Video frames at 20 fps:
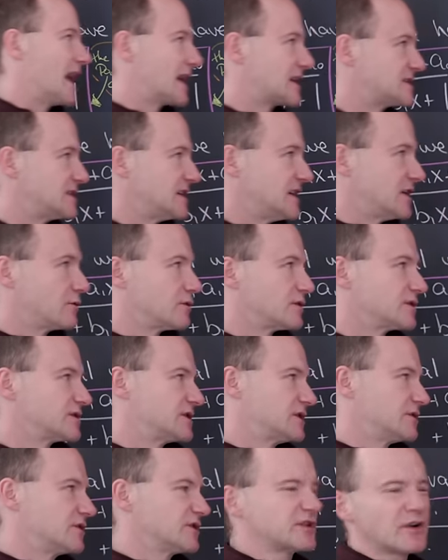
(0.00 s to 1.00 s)
x equals
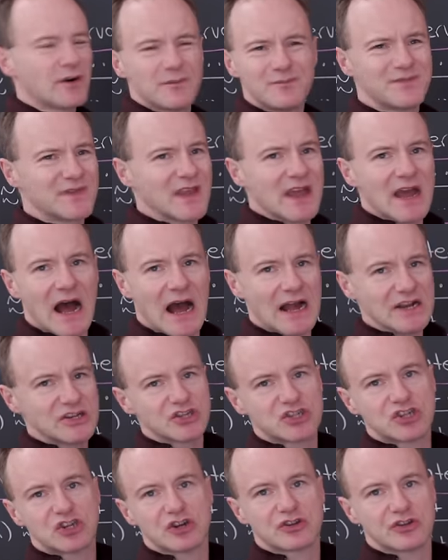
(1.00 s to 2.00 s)
zero. So I
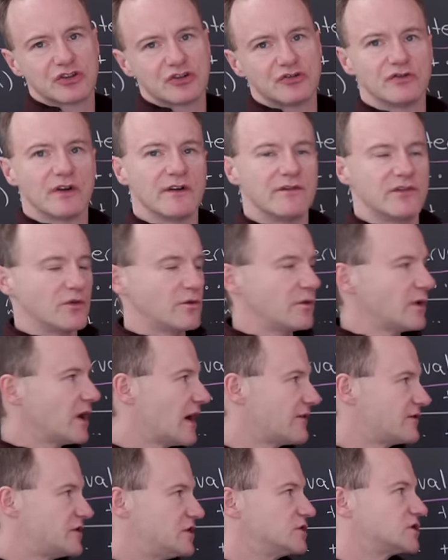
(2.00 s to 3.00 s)
just took the derivative. We
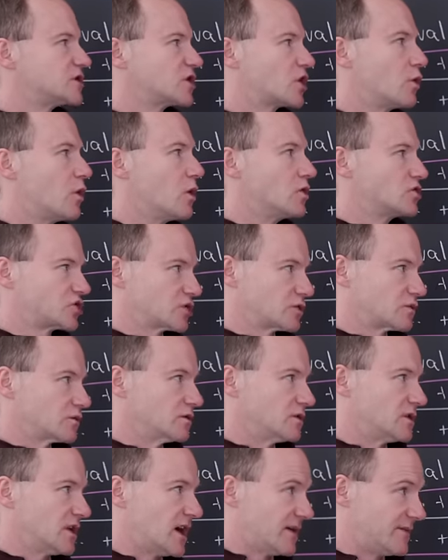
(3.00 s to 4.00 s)
have to use the quotient
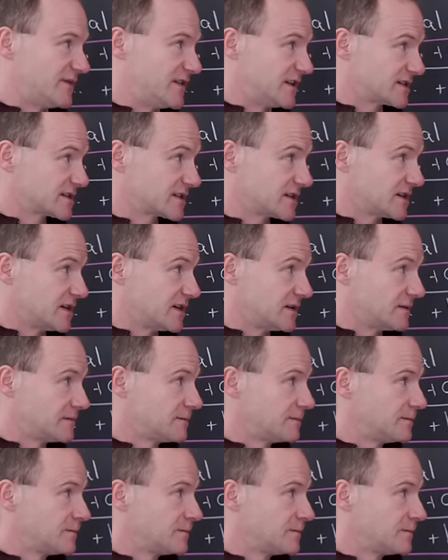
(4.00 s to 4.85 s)
rule, obviously.